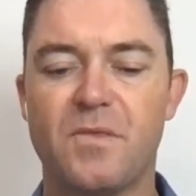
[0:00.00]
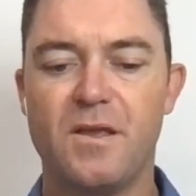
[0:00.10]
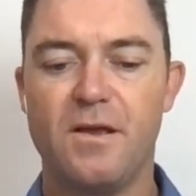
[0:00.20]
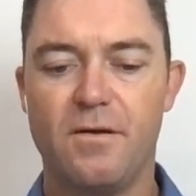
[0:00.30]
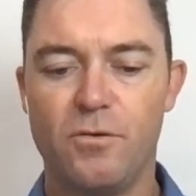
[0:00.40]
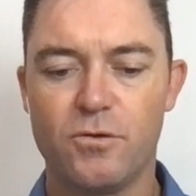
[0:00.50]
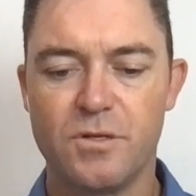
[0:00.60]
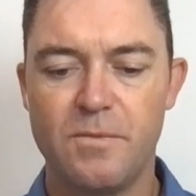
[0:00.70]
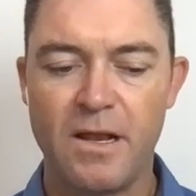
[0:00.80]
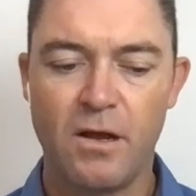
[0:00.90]
Yeah,
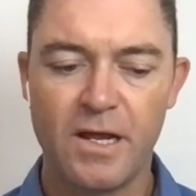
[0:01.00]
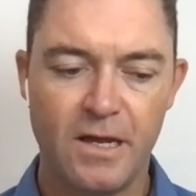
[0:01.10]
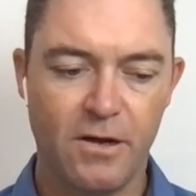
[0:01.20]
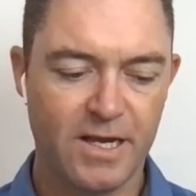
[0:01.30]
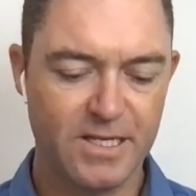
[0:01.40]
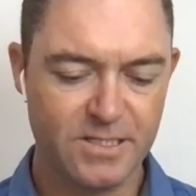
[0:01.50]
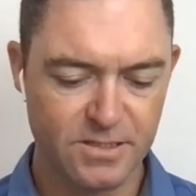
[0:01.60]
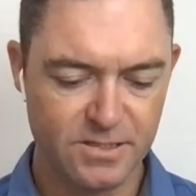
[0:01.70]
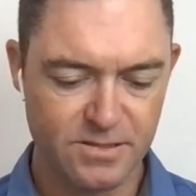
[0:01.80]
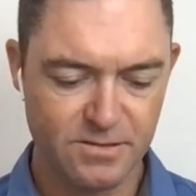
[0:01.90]
awesome. And I guess
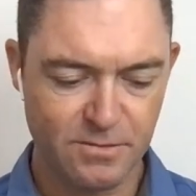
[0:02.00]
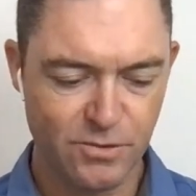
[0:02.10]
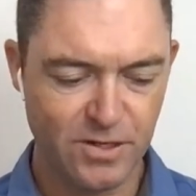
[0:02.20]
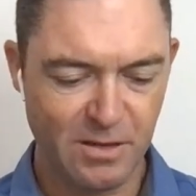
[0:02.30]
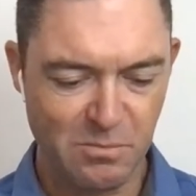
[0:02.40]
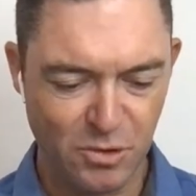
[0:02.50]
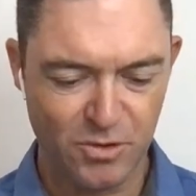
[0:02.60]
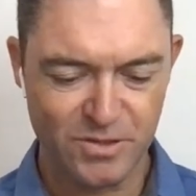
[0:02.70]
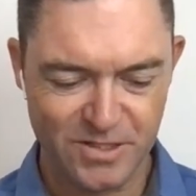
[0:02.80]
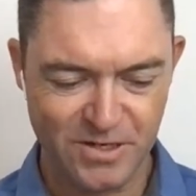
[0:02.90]
it's really
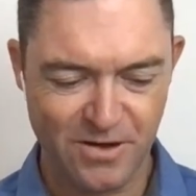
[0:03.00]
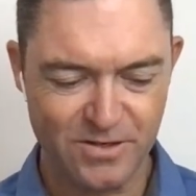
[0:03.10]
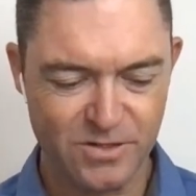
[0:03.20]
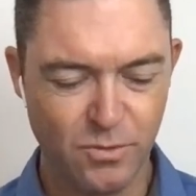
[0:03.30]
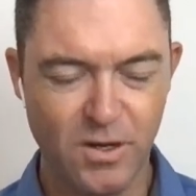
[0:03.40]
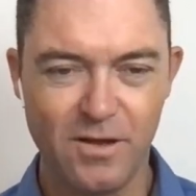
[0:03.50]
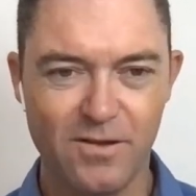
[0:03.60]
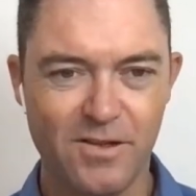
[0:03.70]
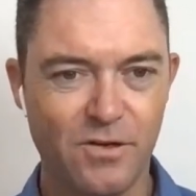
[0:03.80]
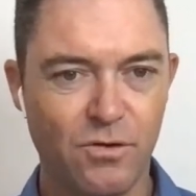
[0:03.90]
important to note as well
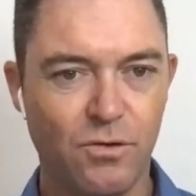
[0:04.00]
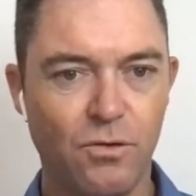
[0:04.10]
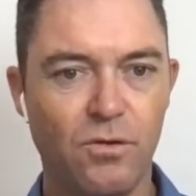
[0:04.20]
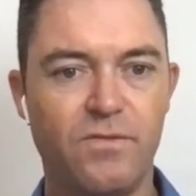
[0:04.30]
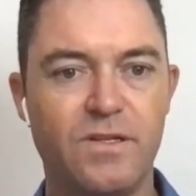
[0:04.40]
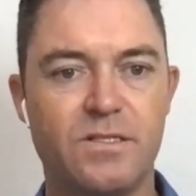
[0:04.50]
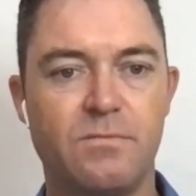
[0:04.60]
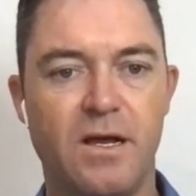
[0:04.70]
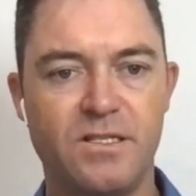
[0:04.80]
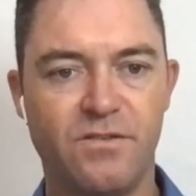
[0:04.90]
that all of this
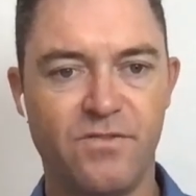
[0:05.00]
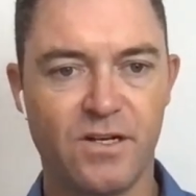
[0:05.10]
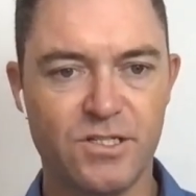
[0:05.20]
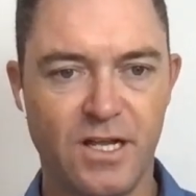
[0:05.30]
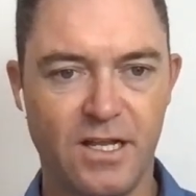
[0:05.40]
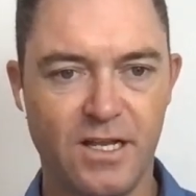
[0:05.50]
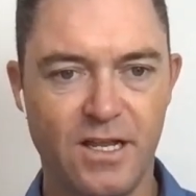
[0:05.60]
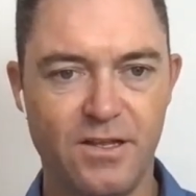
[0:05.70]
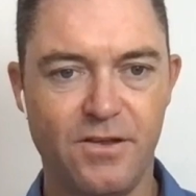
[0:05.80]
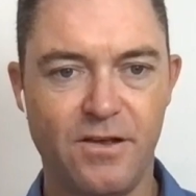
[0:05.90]
amazing functionality
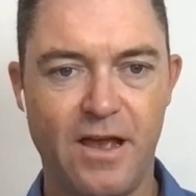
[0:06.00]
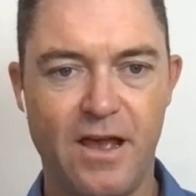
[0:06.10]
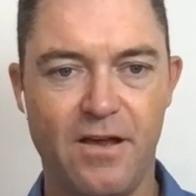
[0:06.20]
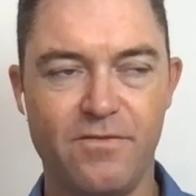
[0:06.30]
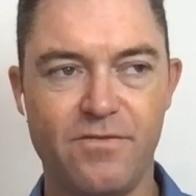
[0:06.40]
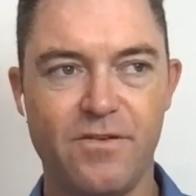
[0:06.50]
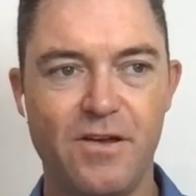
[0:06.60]
that you have,